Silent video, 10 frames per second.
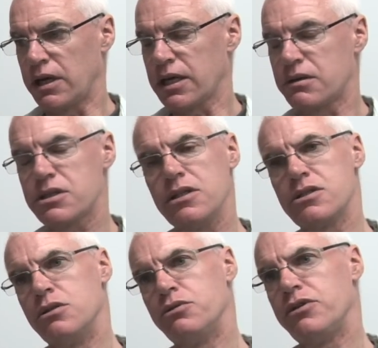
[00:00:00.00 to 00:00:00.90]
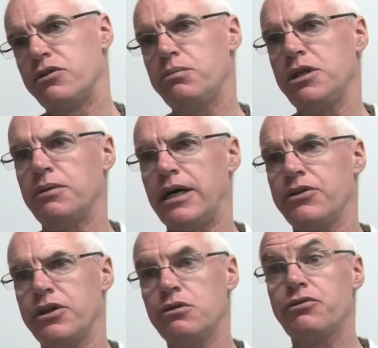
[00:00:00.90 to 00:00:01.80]
I guarantee there's an awful lot of people out
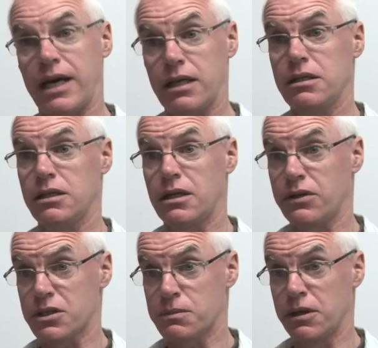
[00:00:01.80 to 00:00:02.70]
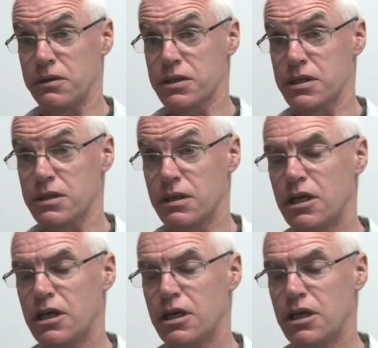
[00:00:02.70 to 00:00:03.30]
there who've had near-death experiences,